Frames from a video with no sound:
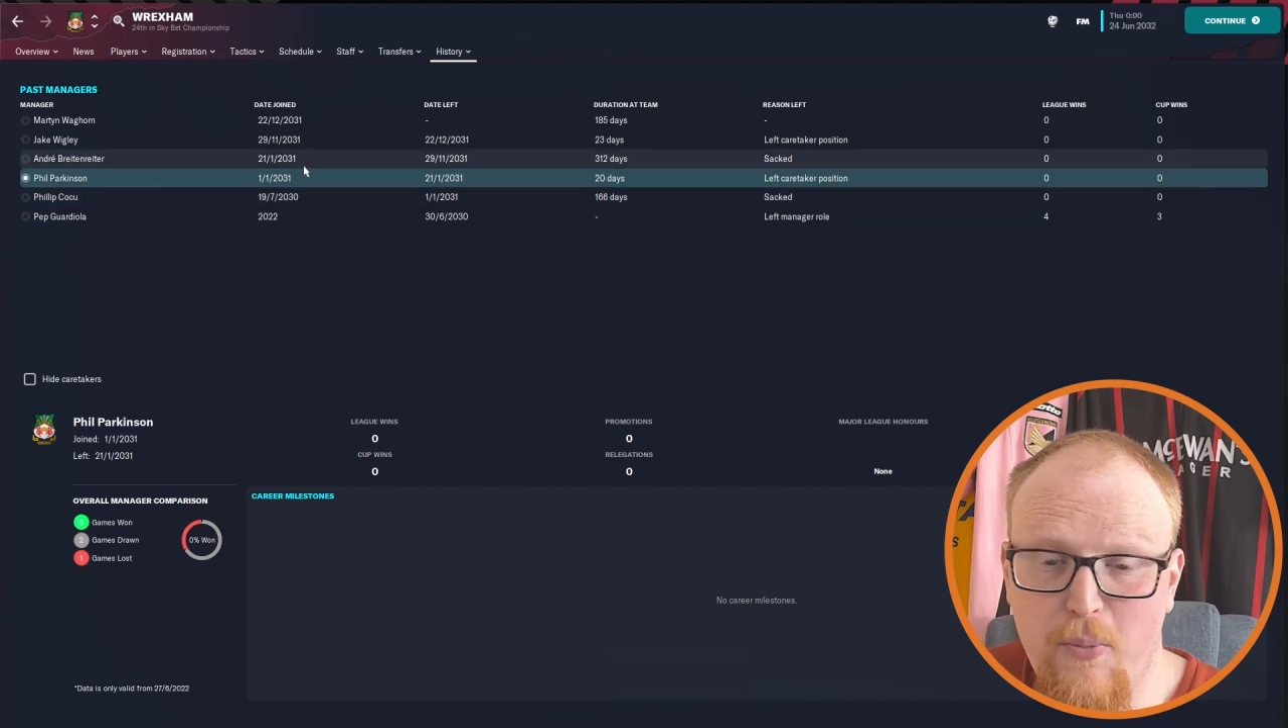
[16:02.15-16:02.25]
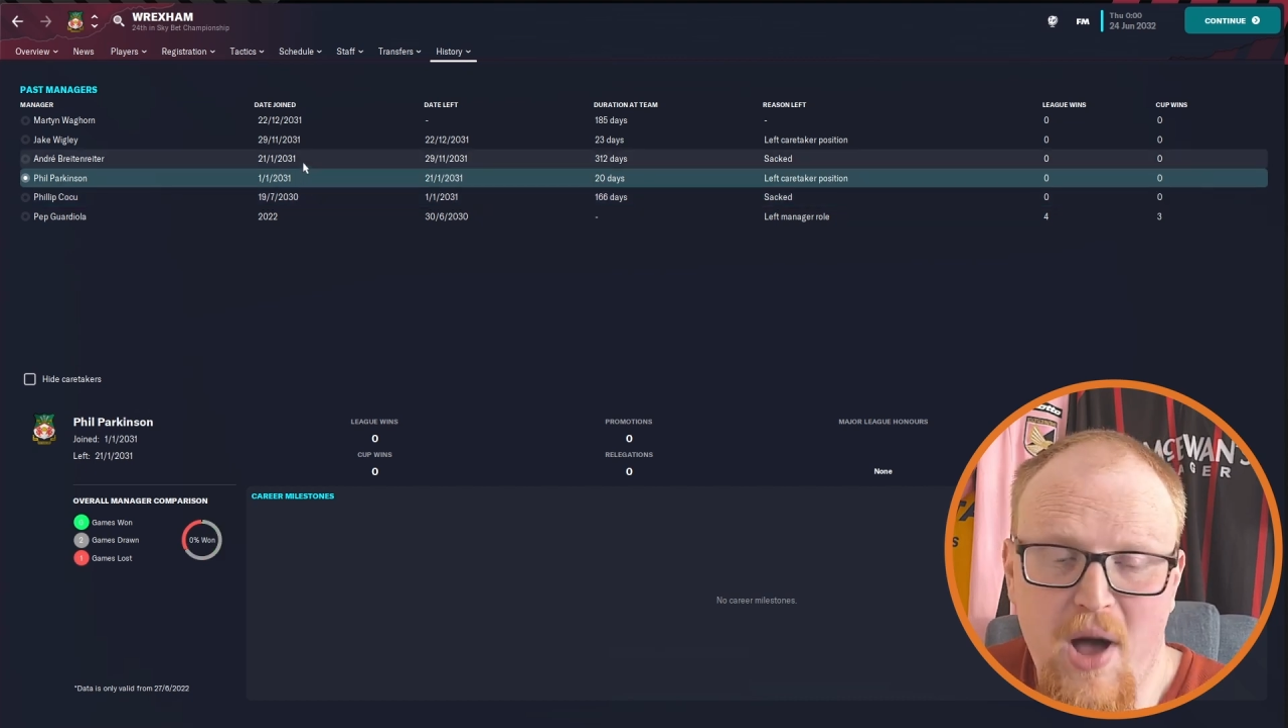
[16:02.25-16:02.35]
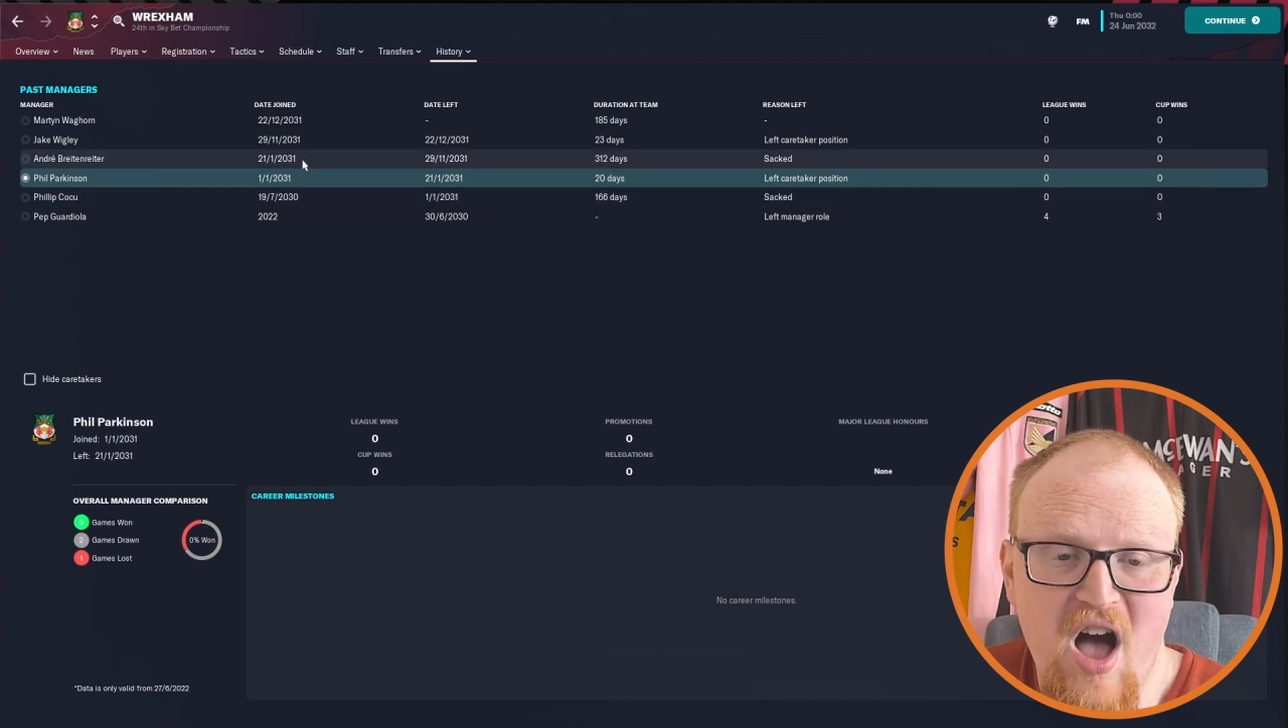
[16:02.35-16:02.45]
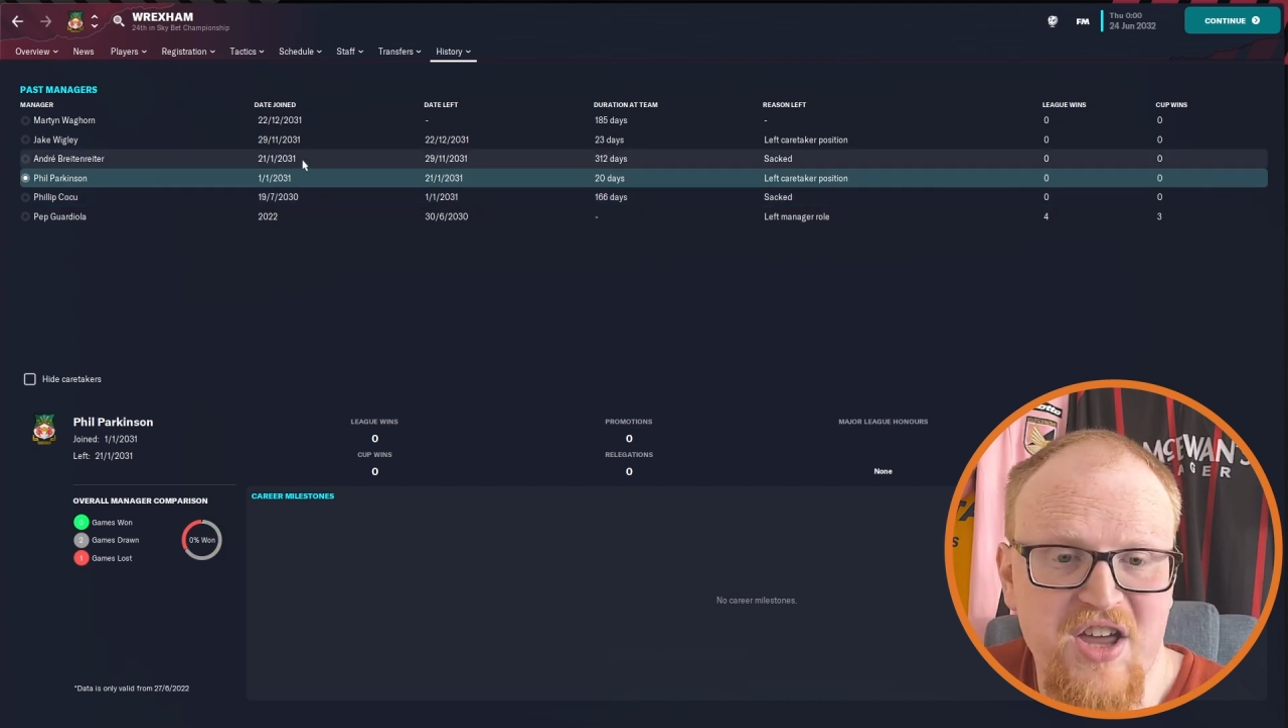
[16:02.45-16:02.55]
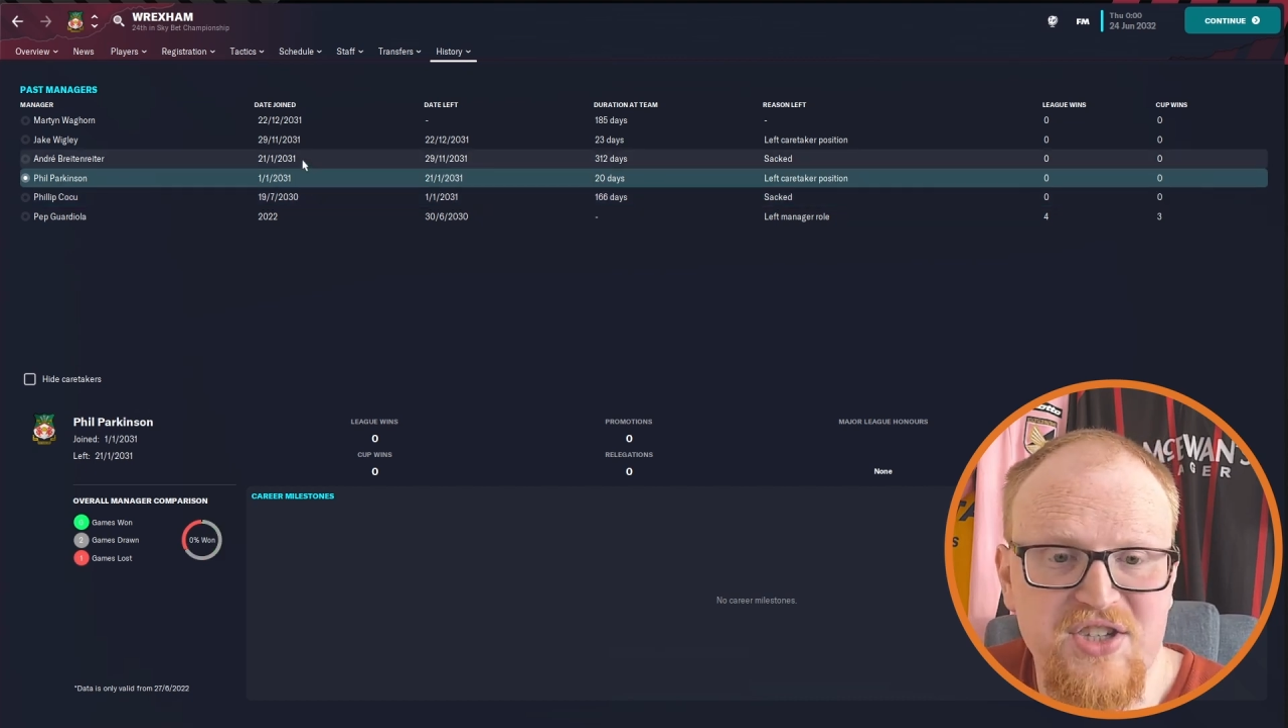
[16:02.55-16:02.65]

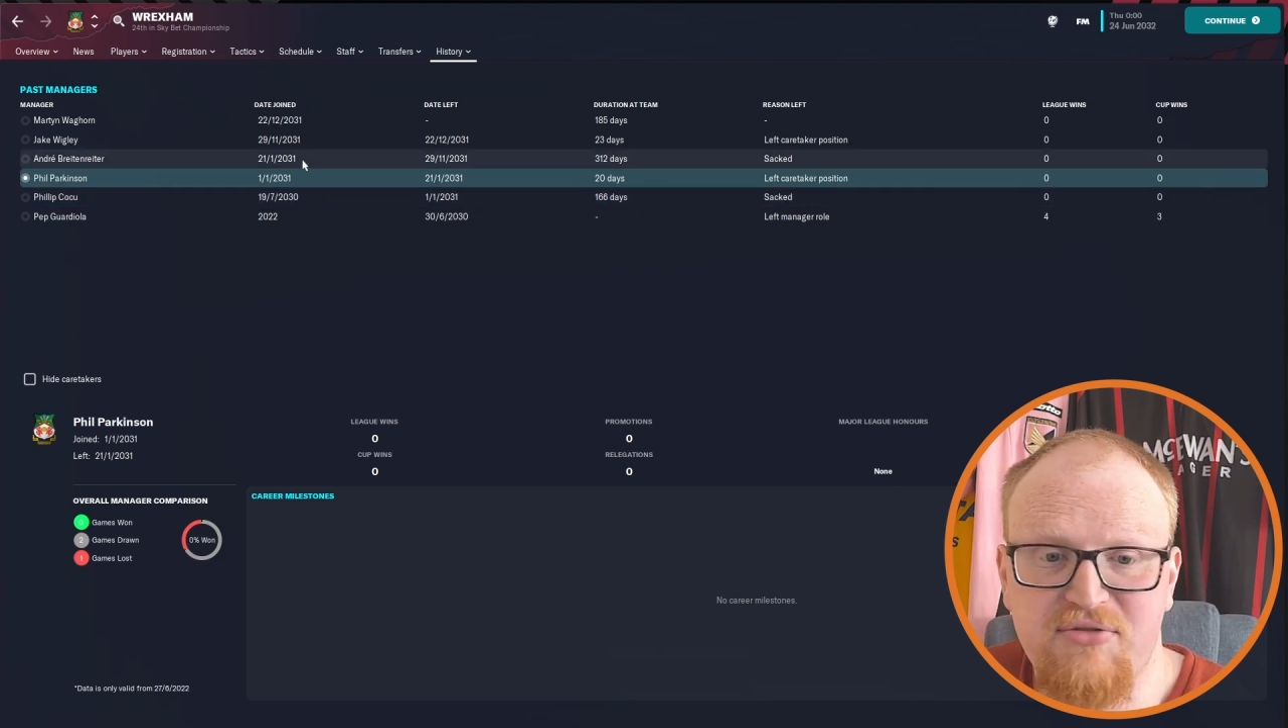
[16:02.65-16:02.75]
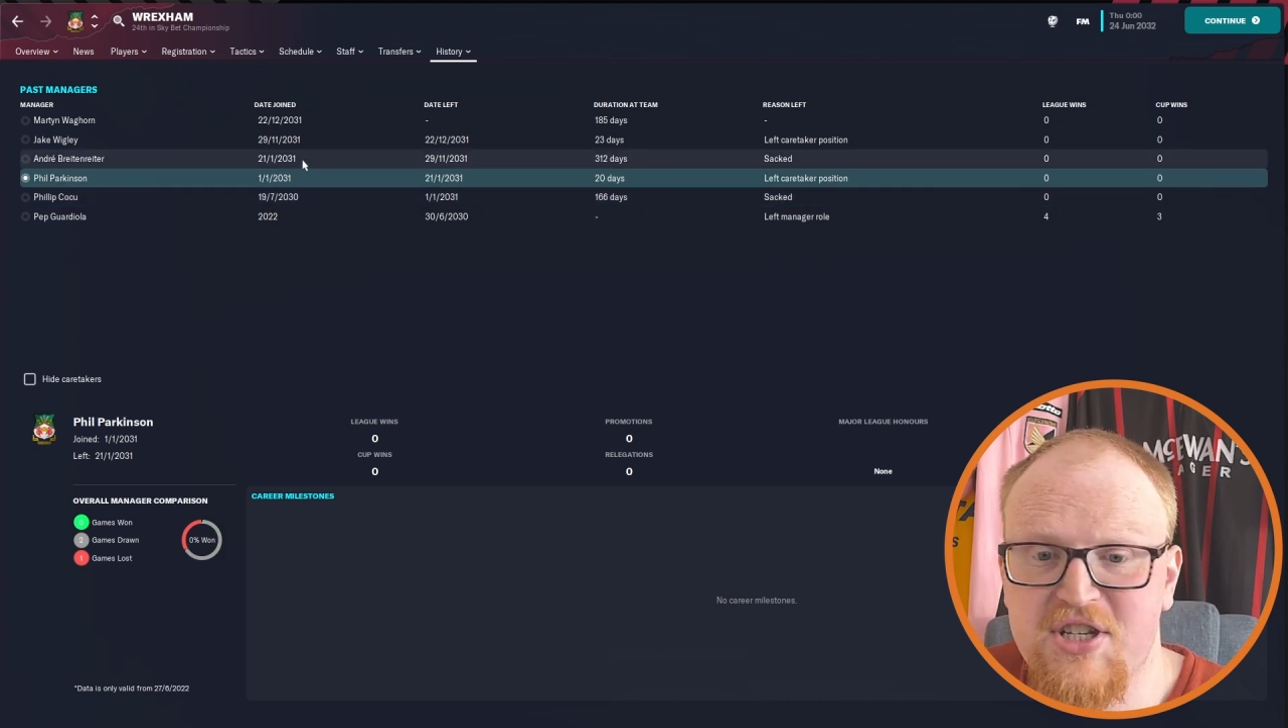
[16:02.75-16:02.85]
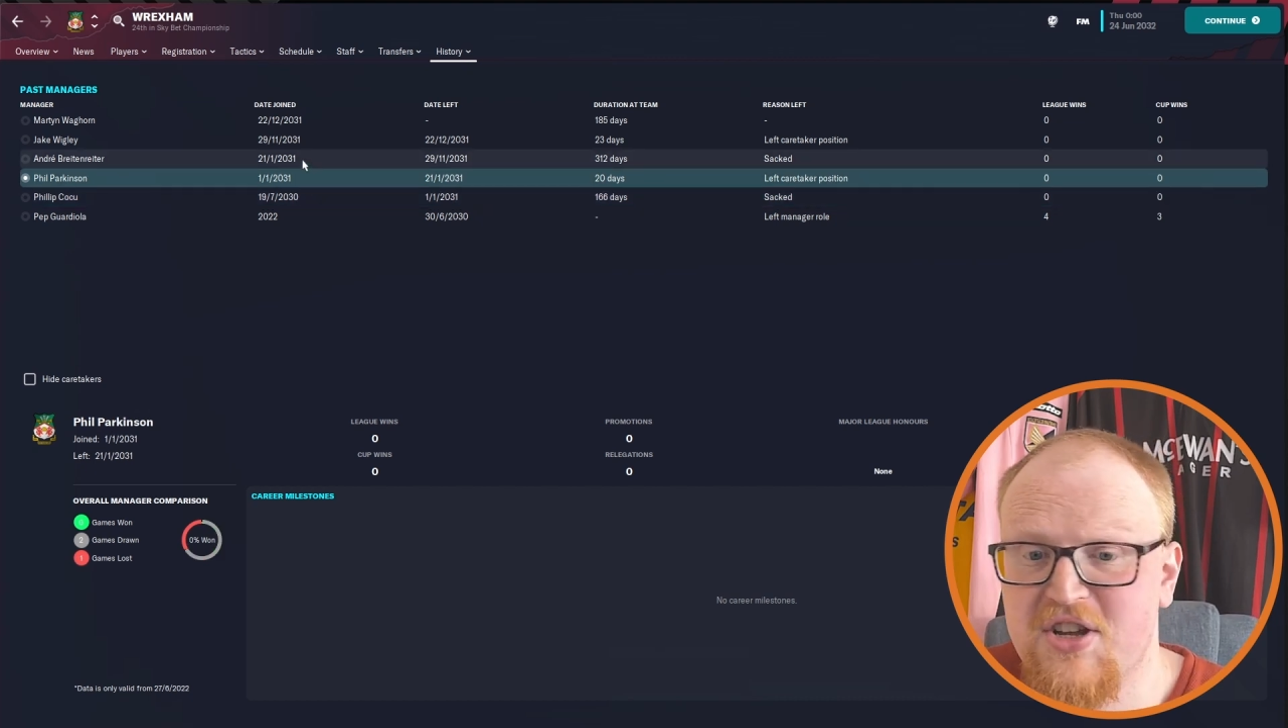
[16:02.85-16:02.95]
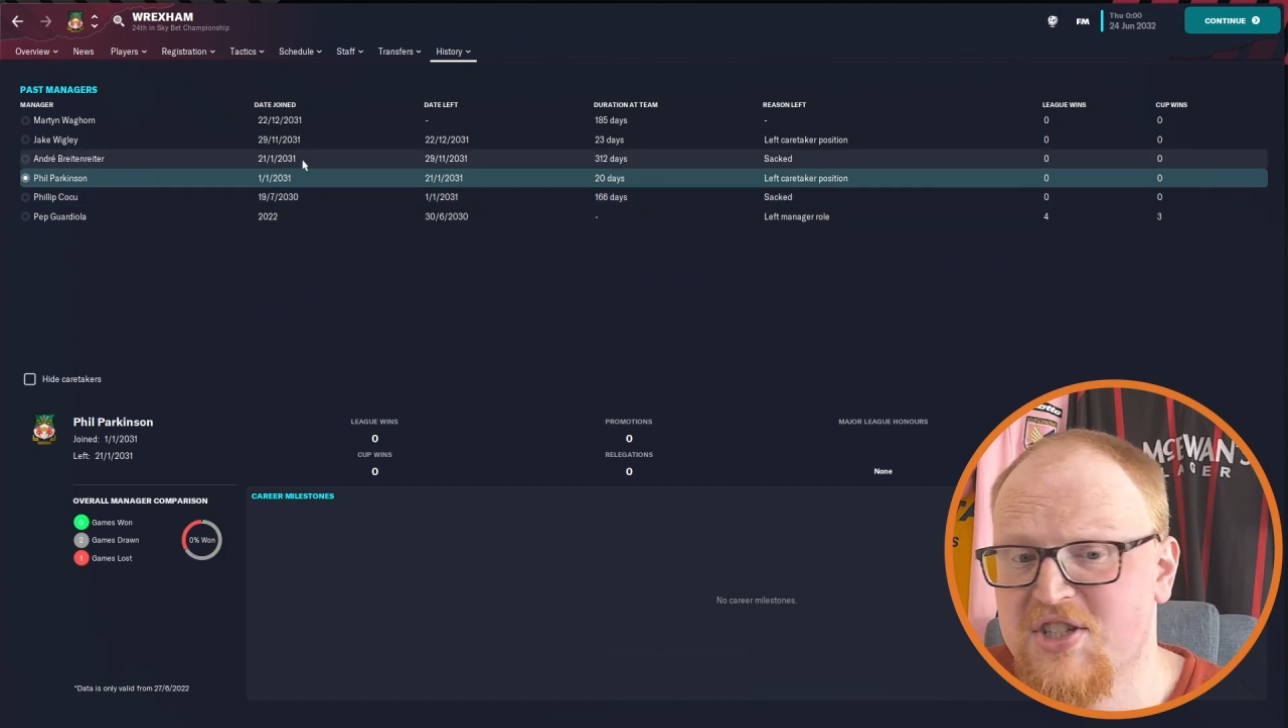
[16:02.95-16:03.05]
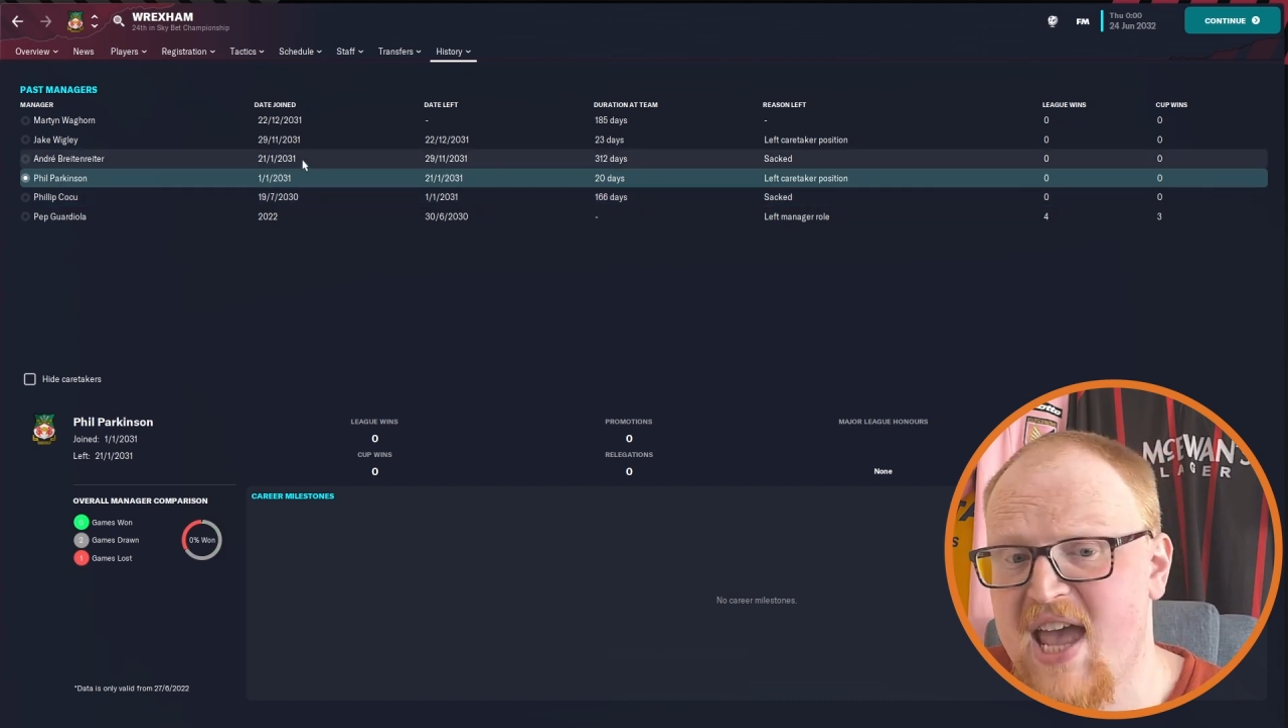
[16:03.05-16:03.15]
Parkinson returns